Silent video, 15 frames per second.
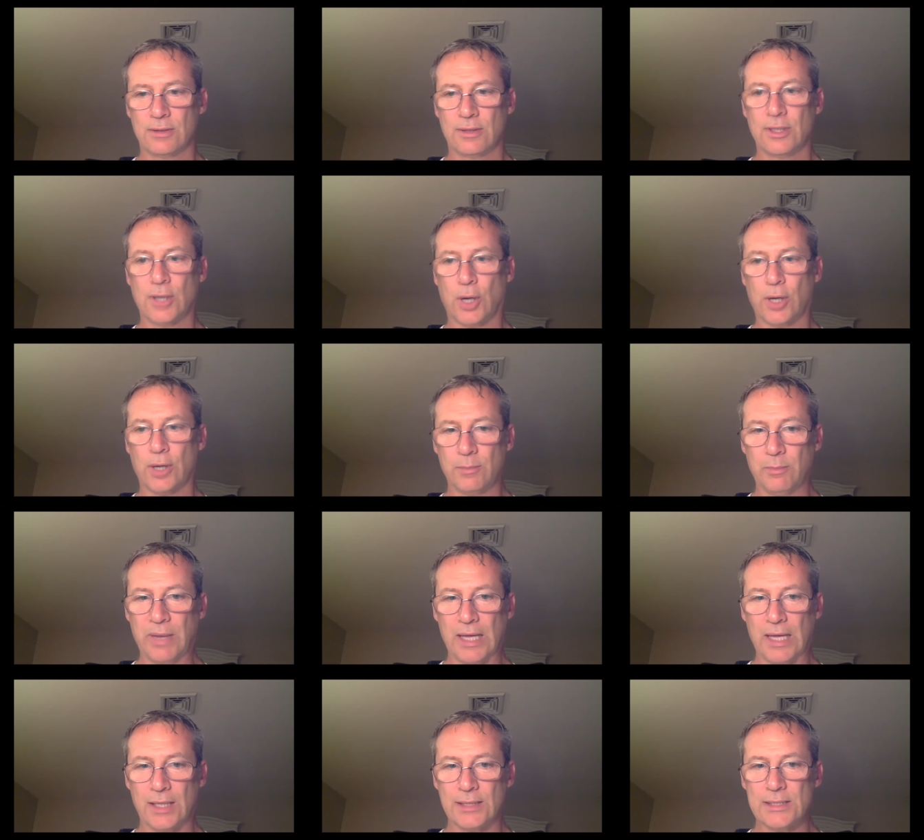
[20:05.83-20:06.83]
garden
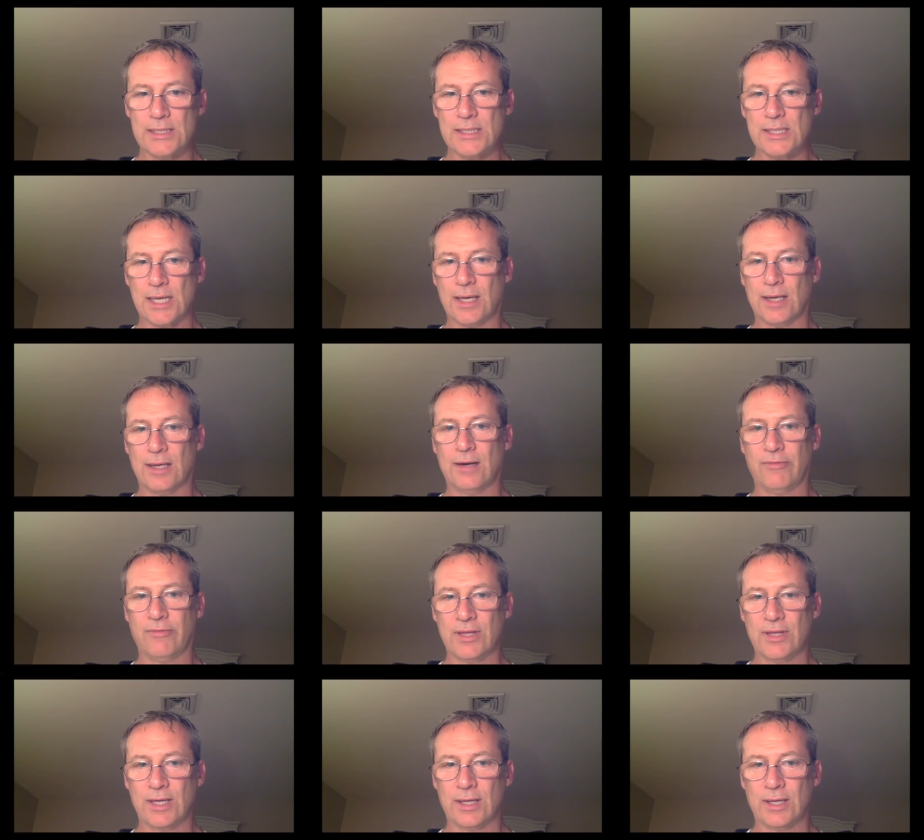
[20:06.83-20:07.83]
beds and
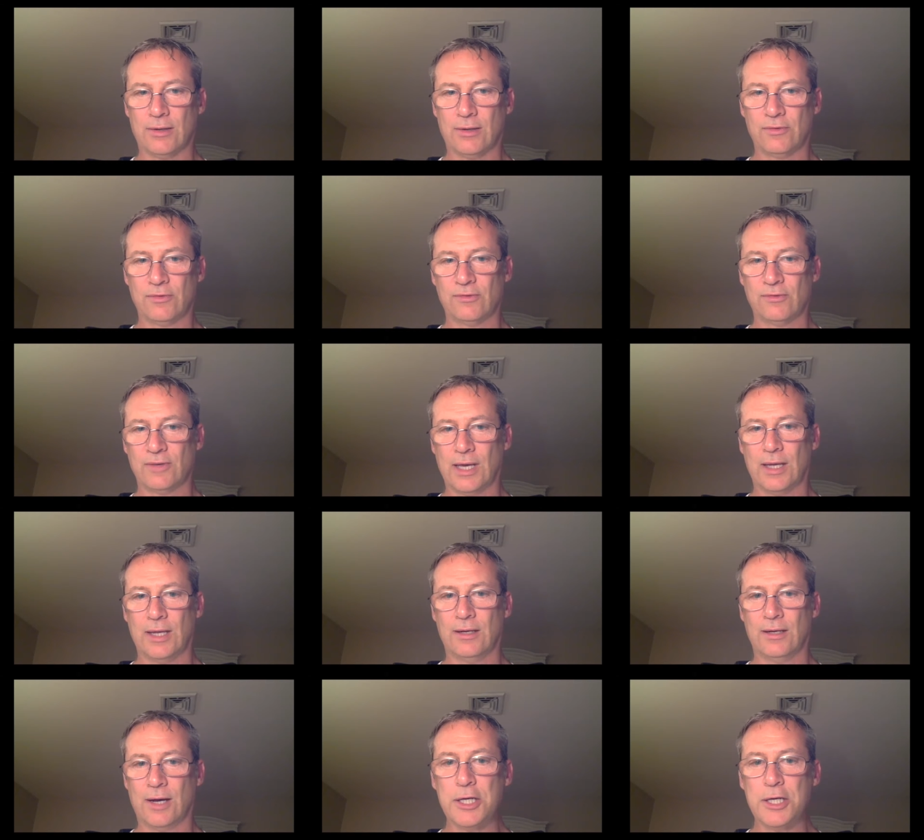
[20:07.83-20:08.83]
everything else,
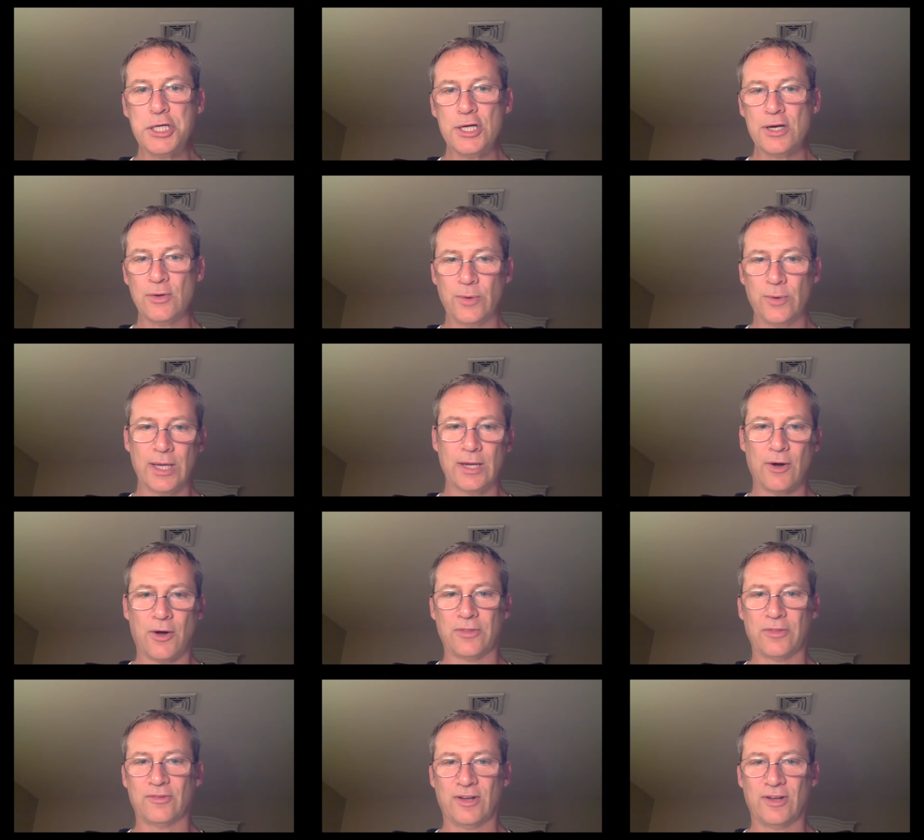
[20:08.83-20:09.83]
and undoing
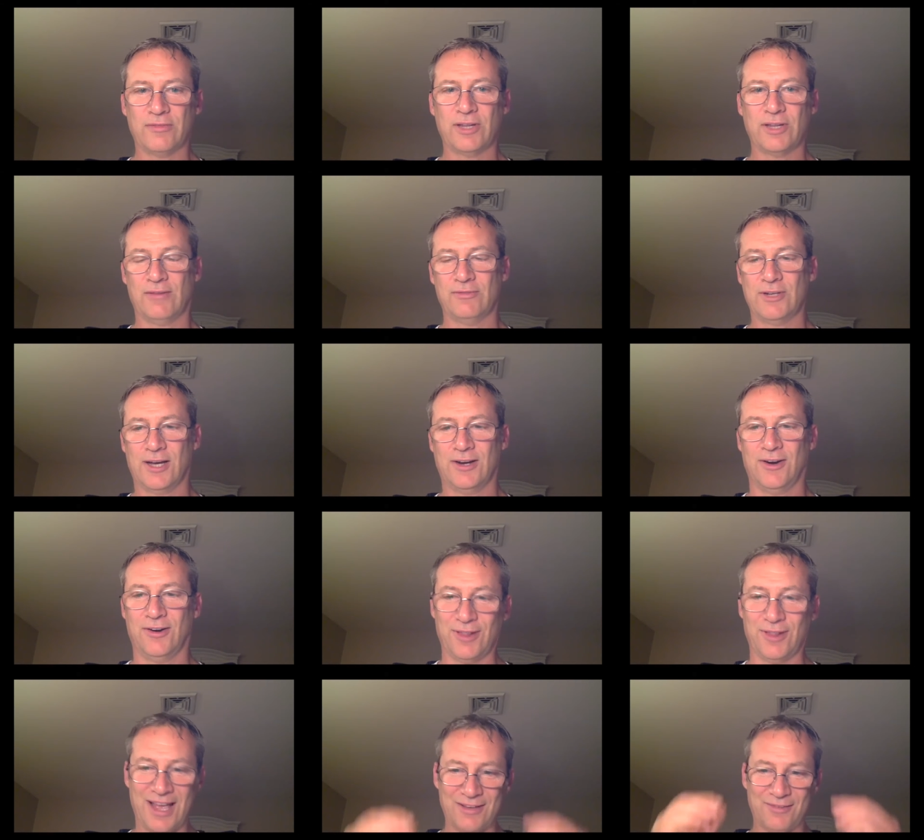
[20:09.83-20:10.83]
all the stuff that I've done over
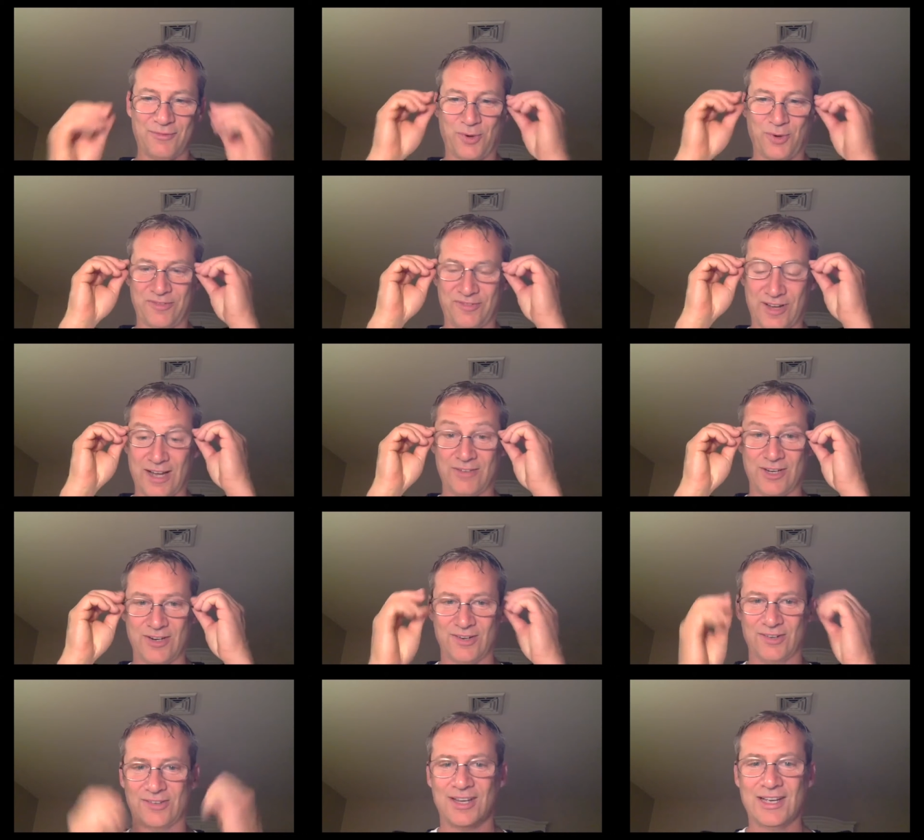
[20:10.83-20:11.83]
the last 4 or 5
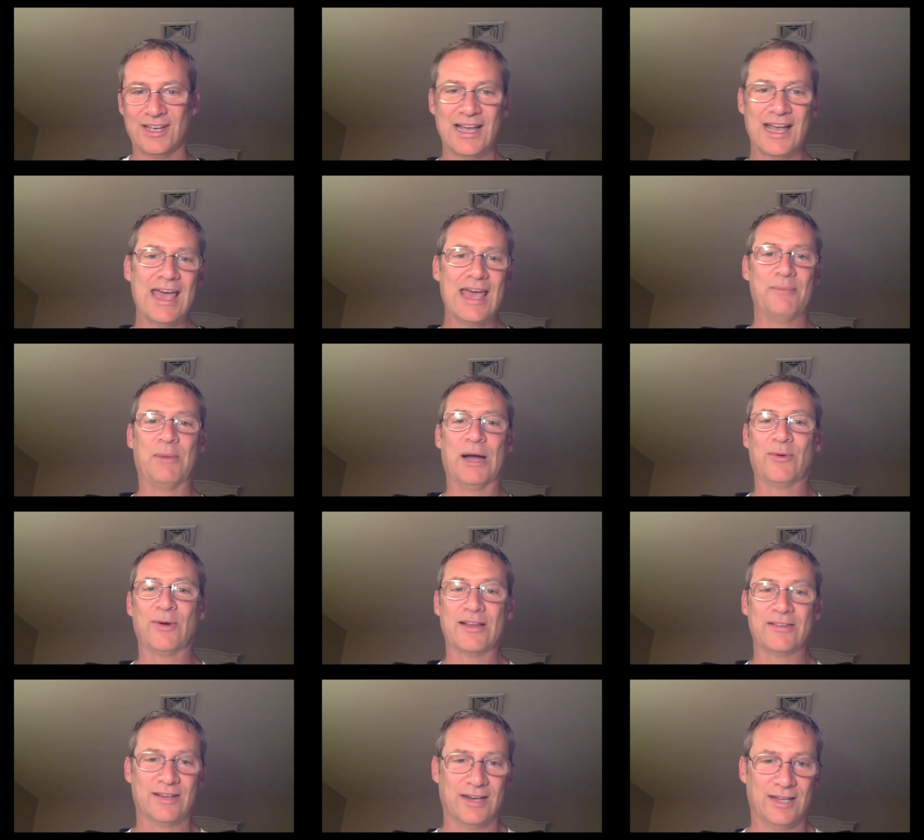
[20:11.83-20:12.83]
years at my
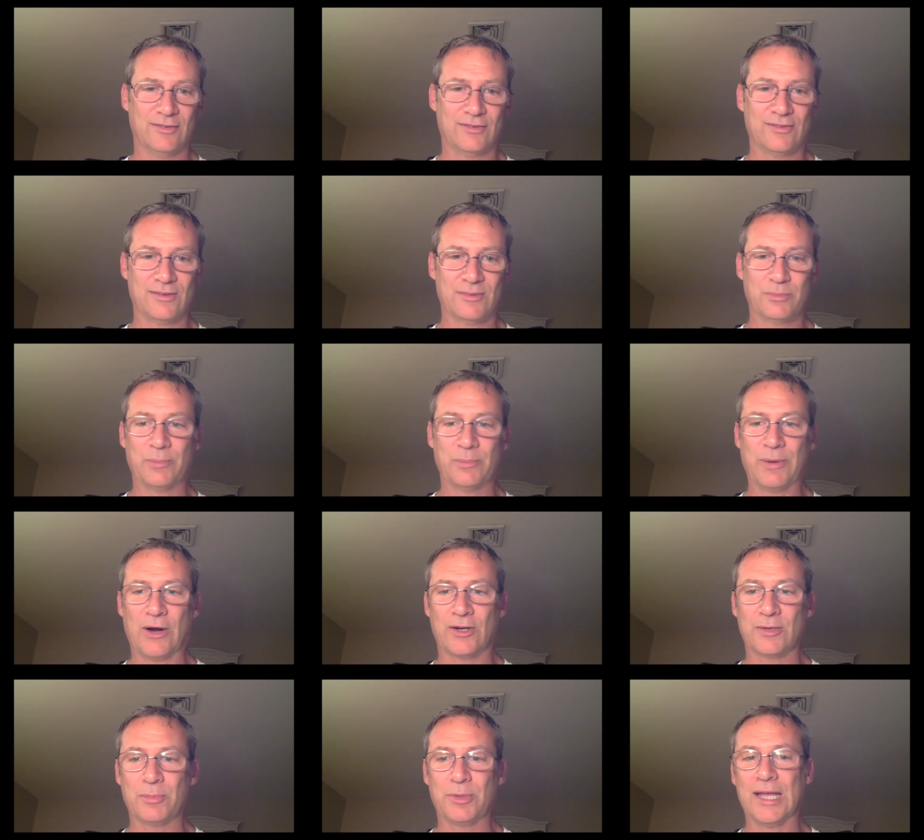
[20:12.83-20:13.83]
residence,
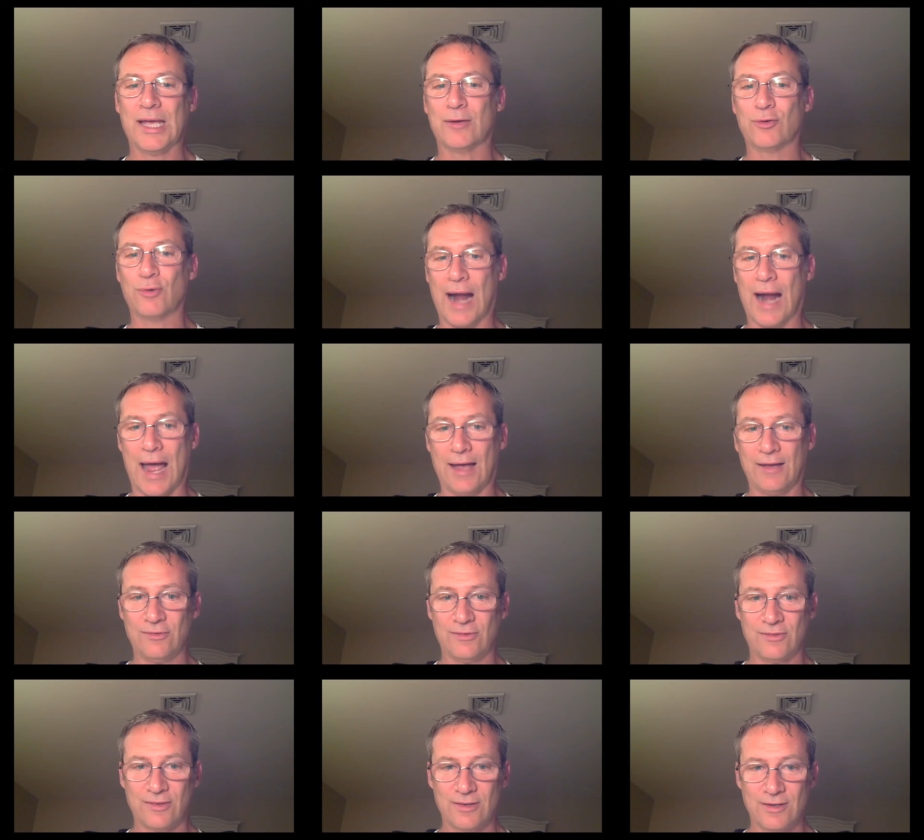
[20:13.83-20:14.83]
preparing to plant
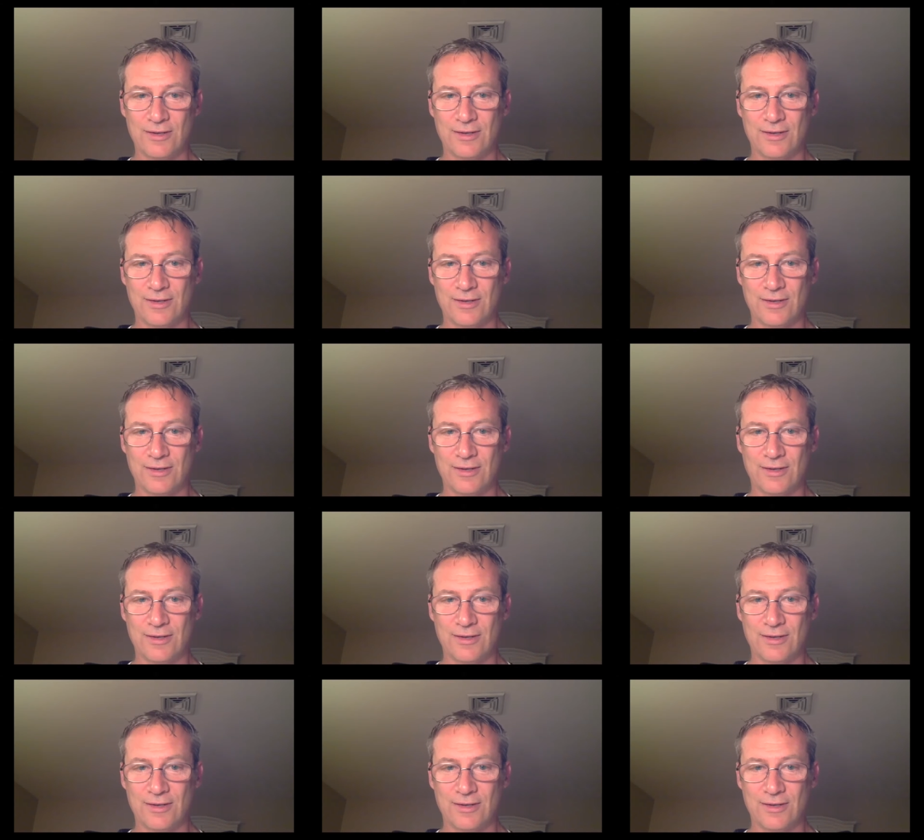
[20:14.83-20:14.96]
grass